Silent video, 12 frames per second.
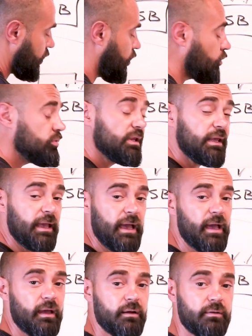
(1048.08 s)
only
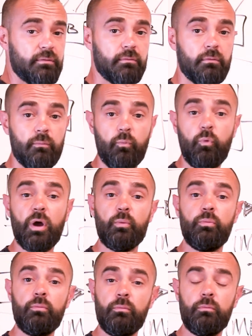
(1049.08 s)
had
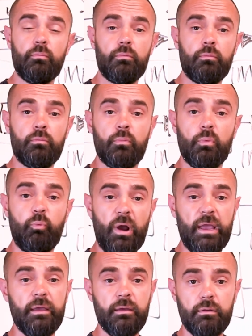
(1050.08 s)
one
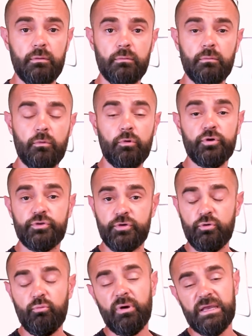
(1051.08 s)
way, or
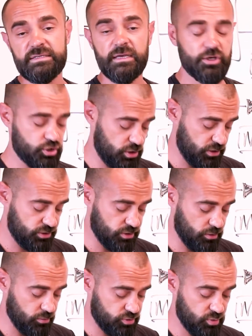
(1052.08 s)
two ways actually, to
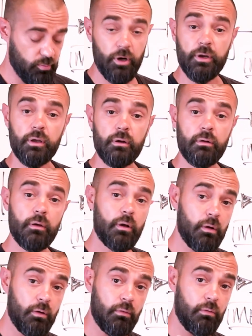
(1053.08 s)
go to market.
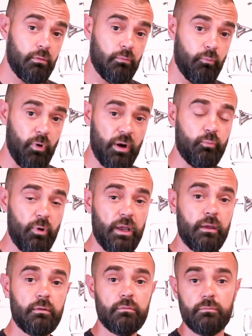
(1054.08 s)
One
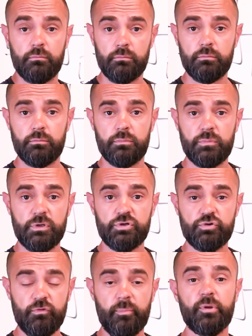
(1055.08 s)
way,
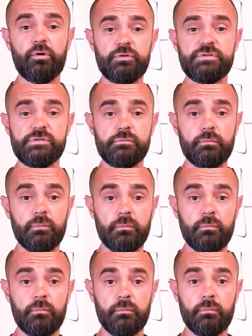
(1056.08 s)
distributors,
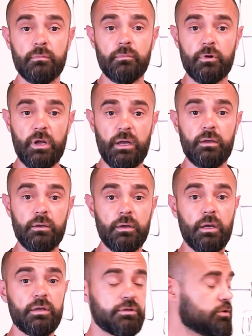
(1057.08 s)
okay,
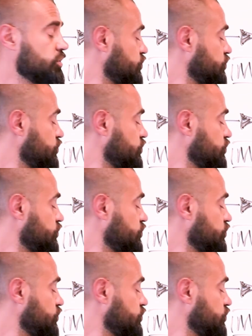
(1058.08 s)
and the